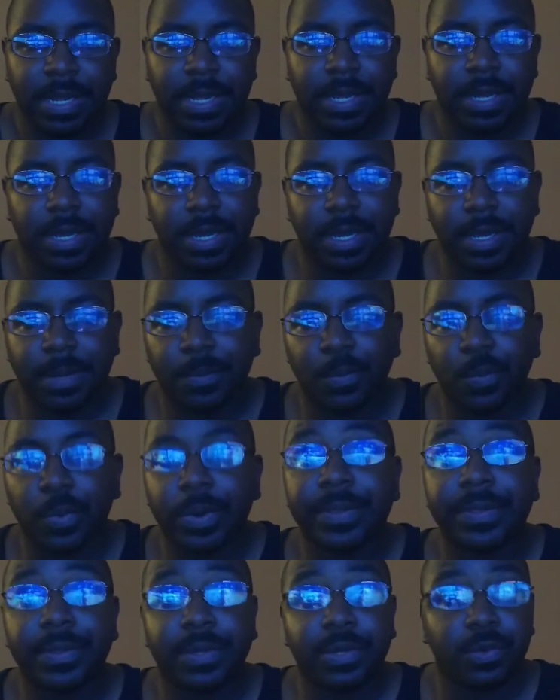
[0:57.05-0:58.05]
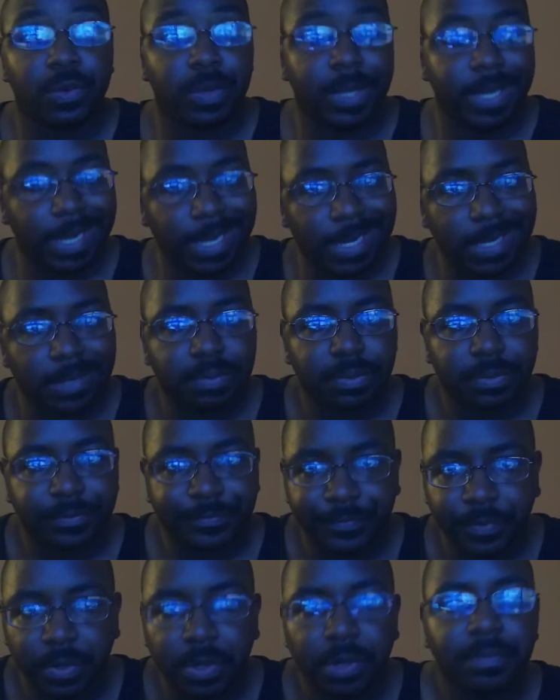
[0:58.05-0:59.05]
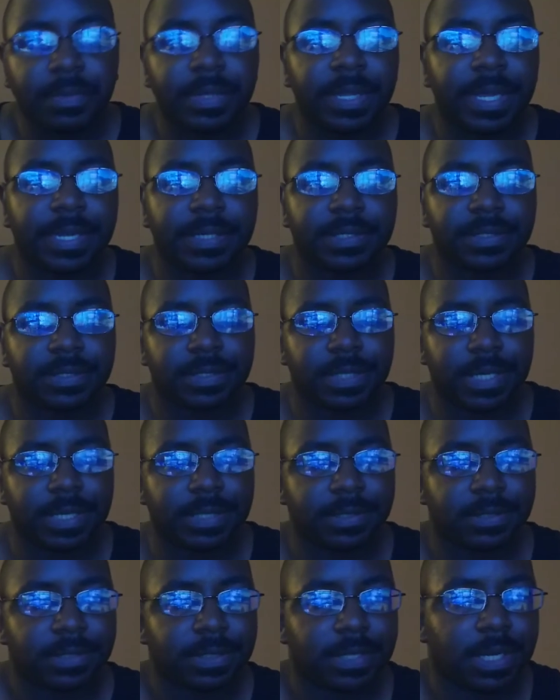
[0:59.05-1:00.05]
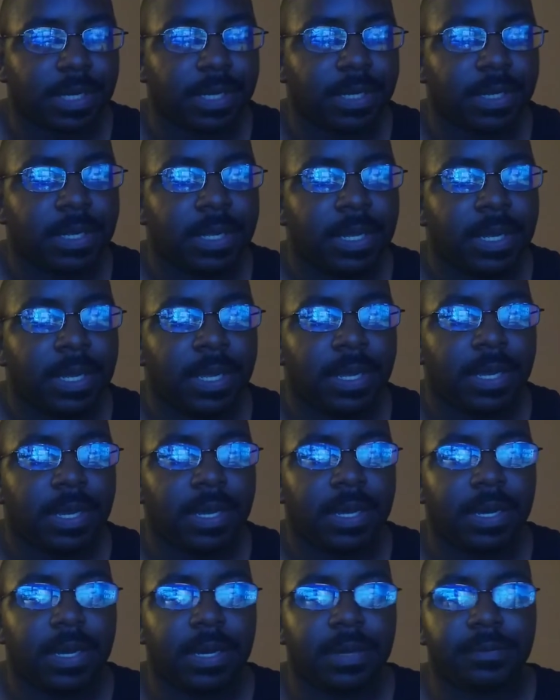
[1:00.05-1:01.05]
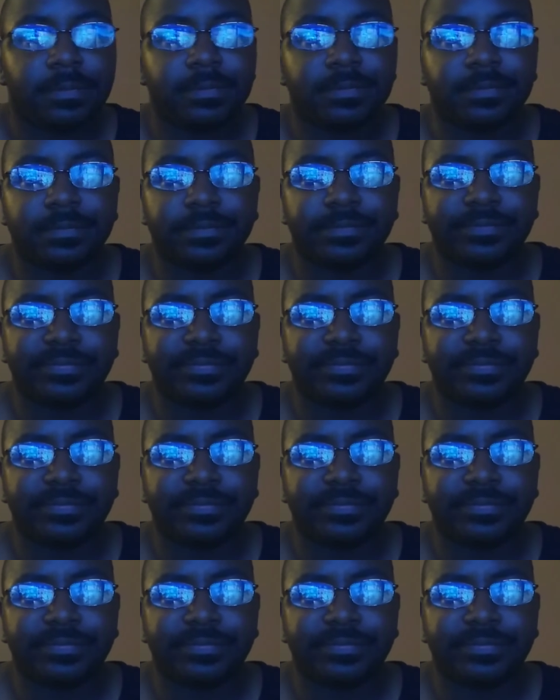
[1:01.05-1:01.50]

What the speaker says: whether you can perform the exercise or not, um,